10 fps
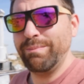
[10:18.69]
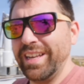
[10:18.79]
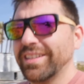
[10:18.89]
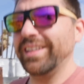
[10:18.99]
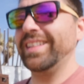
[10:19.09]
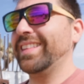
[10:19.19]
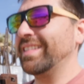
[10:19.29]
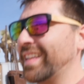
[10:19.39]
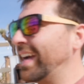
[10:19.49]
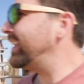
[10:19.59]
Basically,
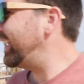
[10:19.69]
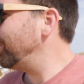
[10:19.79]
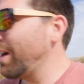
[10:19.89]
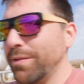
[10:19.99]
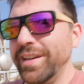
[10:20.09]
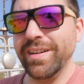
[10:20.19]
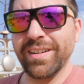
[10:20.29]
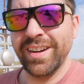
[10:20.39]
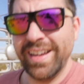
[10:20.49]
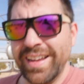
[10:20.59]
this guy came out
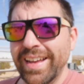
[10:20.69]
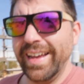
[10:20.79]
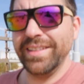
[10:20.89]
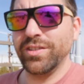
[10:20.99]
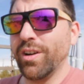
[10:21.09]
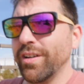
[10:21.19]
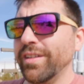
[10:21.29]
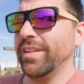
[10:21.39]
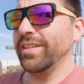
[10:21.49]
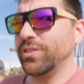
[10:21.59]
here and
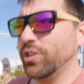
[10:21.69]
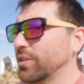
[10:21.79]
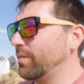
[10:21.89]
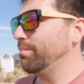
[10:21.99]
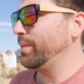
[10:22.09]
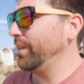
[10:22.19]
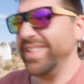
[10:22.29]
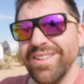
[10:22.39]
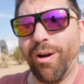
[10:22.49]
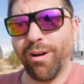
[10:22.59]
started just
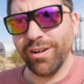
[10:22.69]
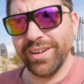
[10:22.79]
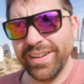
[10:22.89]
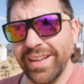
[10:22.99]
building art